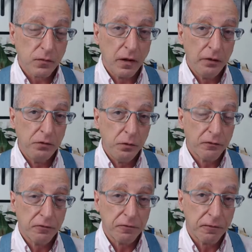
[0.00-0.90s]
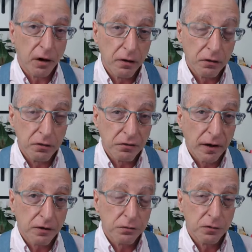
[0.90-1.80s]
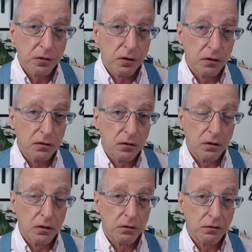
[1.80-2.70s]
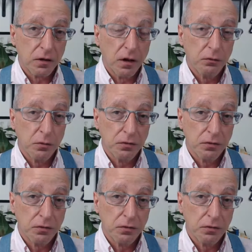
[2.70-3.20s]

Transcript: and you have to file your tax return on a Schedule